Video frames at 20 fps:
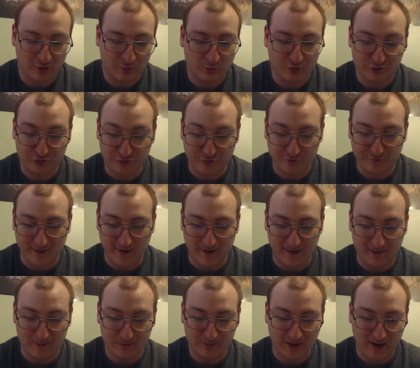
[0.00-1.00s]
which was
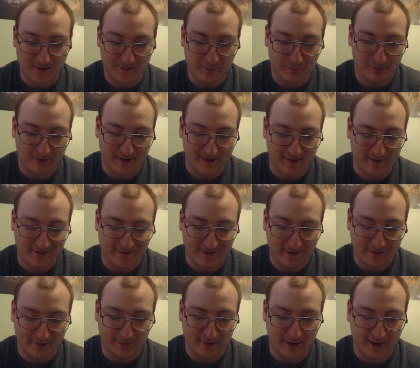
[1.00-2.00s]
found on the planet
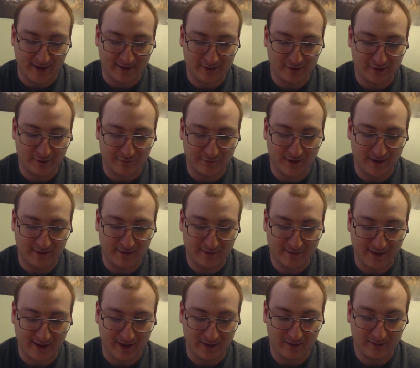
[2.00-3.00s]
Thin Line to defeat
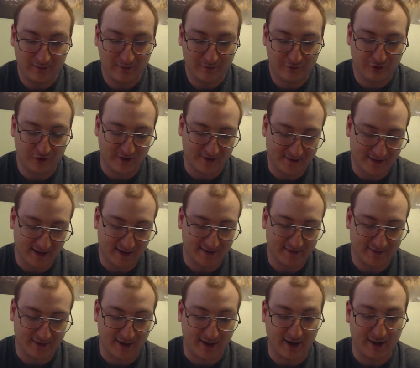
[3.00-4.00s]
Satan for the second
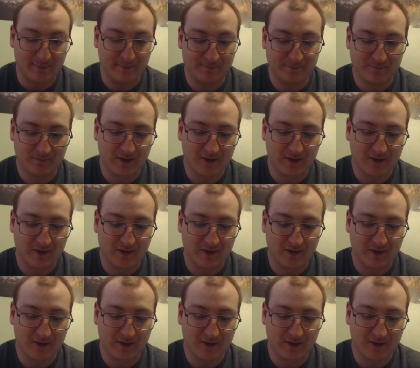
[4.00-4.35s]
time.